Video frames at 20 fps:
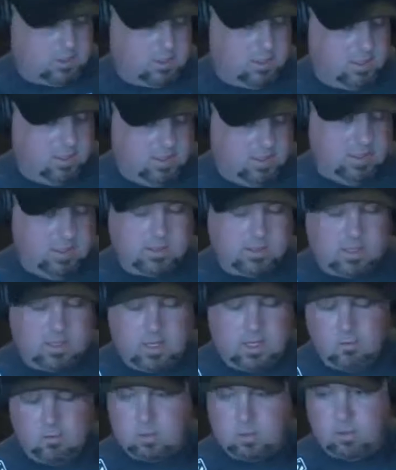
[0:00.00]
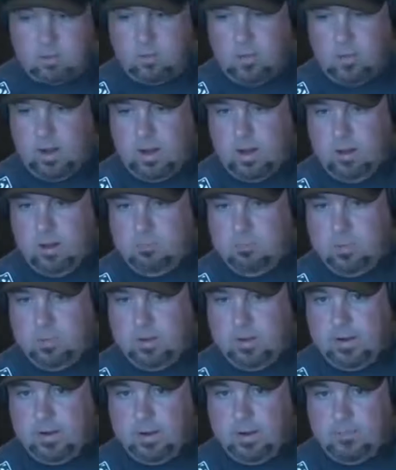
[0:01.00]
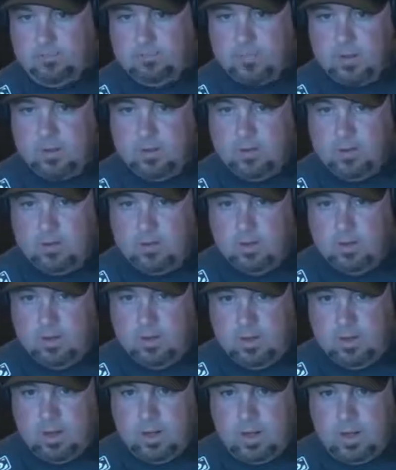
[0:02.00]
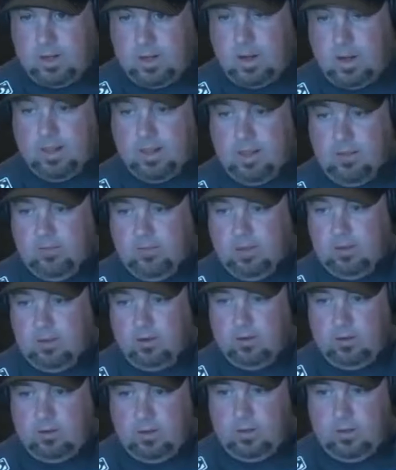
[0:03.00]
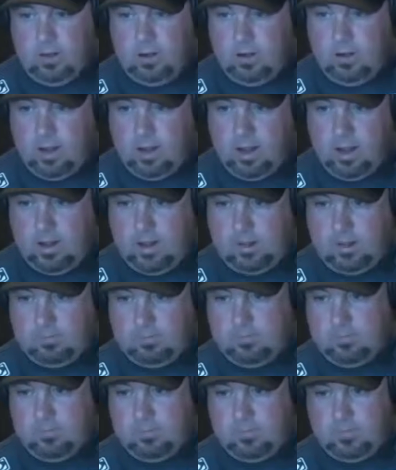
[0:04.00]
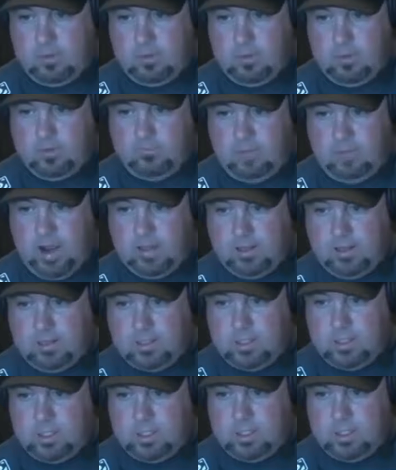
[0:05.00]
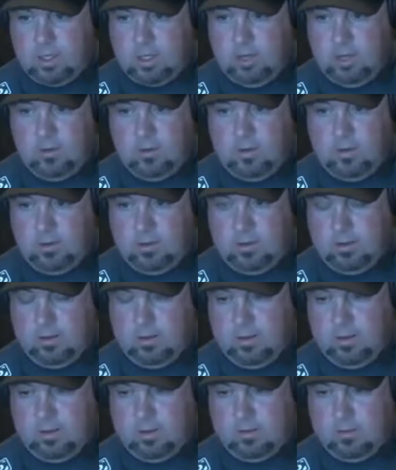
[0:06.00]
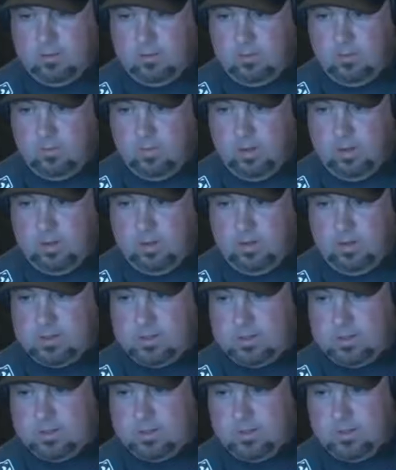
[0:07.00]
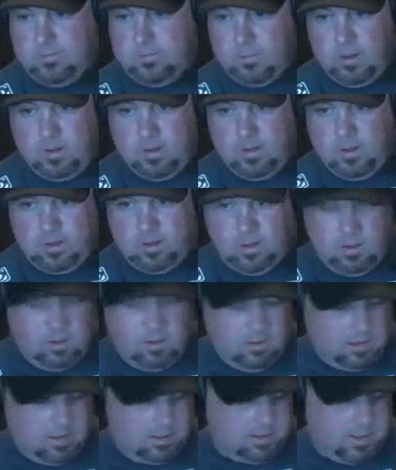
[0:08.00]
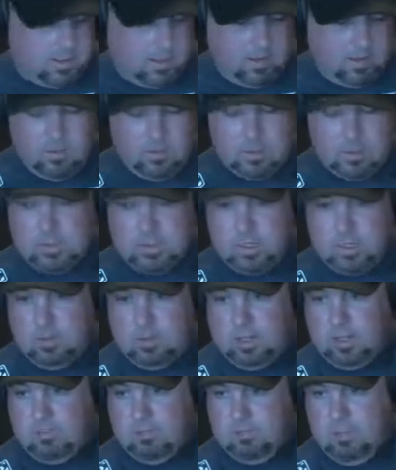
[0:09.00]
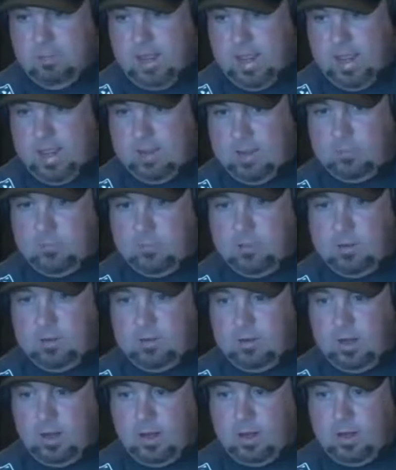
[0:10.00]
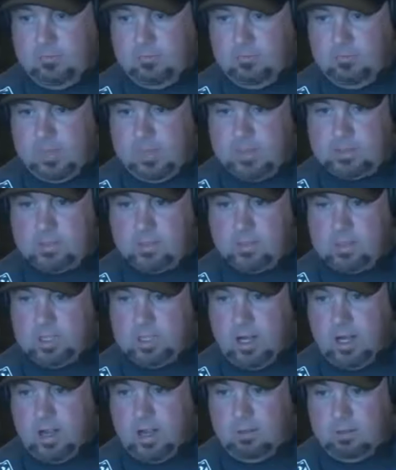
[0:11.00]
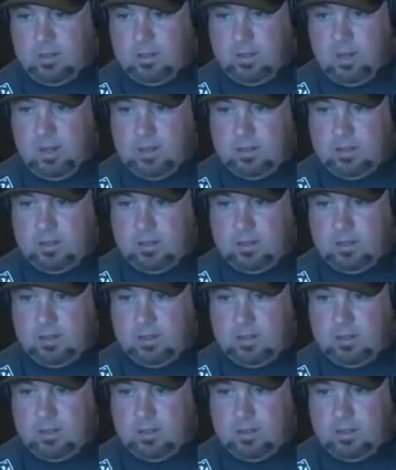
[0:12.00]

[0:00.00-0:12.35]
she's going to need that to kind of work her way up but um i i love it you know i i the violence she showed and the and the the willingness to you know like i said i don't want to see anybody get maimed but um that's their job and,